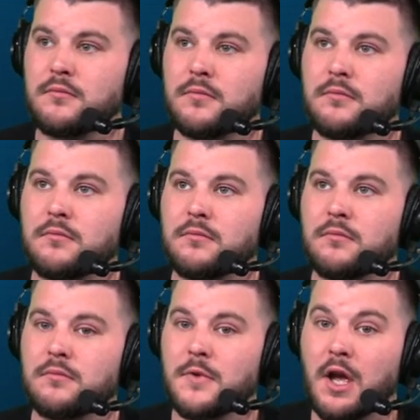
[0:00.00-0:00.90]
Call T?
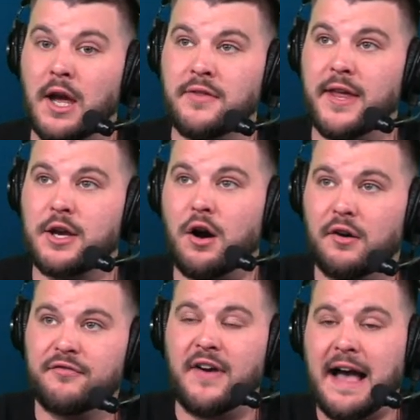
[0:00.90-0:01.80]
And they call
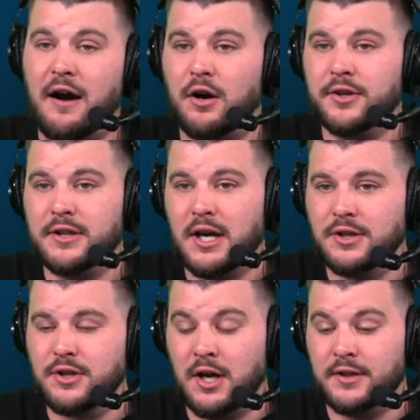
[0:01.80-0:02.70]
a foul on
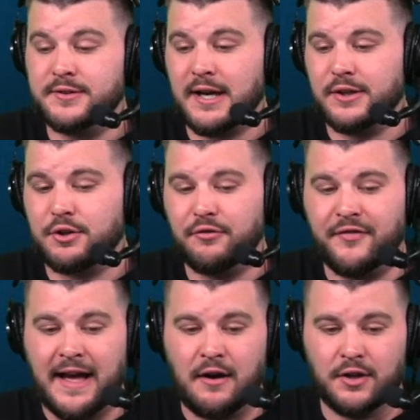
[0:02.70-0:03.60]
DeAndre, uh, technical
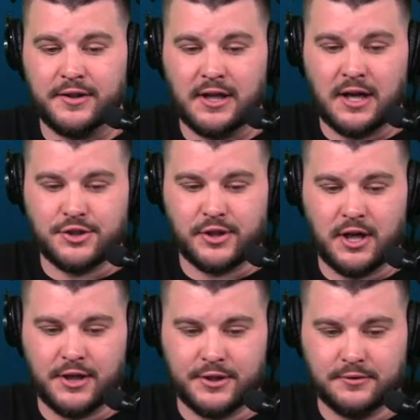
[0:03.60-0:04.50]
foul on DeAndre
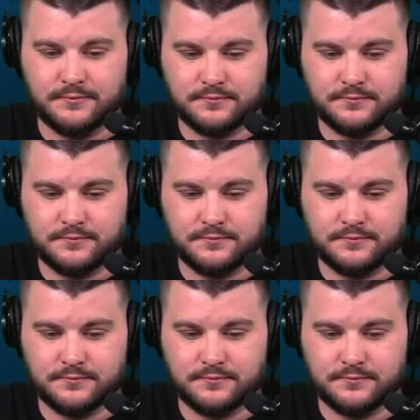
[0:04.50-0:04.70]
Hunter.